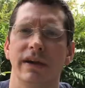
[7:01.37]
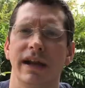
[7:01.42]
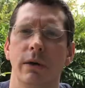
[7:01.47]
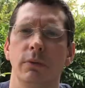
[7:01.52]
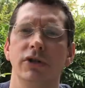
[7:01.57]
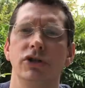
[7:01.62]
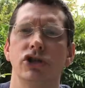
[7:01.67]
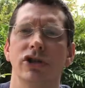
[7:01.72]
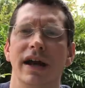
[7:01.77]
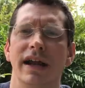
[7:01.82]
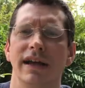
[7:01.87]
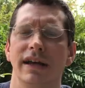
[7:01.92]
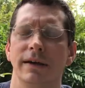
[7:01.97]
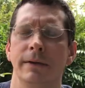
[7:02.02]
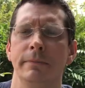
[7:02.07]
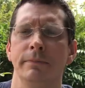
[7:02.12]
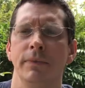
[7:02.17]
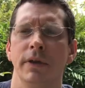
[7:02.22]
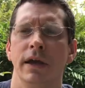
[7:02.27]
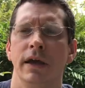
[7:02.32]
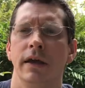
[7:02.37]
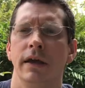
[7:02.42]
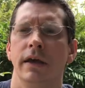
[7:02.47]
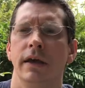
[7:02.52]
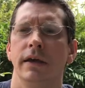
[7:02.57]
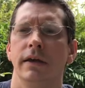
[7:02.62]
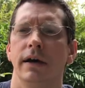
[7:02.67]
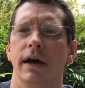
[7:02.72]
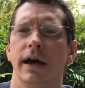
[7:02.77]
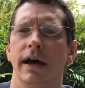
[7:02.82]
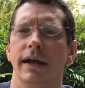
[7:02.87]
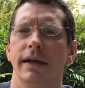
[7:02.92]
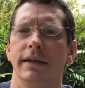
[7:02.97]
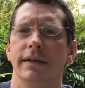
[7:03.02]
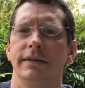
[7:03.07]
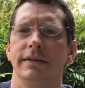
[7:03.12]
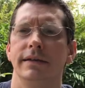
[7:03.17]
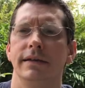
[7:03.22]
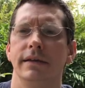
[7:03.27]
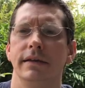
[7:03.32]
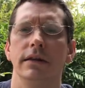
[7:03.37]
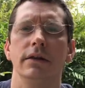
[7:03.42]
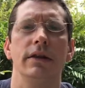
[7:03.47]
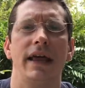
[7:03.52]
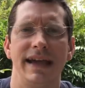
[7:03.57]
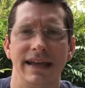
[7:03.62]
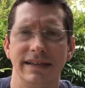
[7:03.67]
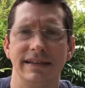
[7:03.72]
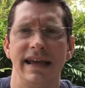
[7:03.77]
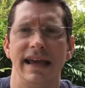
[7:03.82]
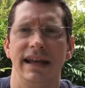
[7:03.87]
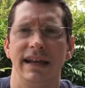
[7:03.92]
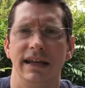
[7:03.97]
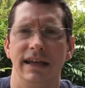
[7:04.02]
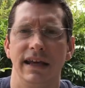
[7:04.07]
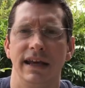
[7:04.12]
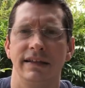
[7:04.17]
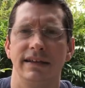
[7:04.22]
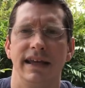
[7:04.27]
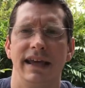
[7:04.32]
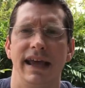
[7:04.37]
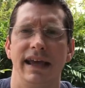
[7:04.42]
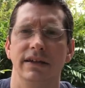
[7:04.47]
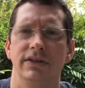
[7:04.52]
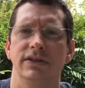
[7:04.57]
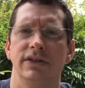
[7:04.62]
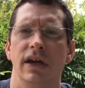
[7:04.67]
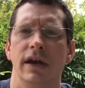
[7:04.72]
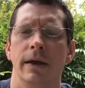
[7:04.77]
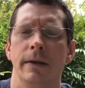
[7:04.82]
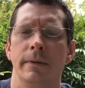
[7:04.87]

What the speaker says: it. I would try to, like Danny indicates,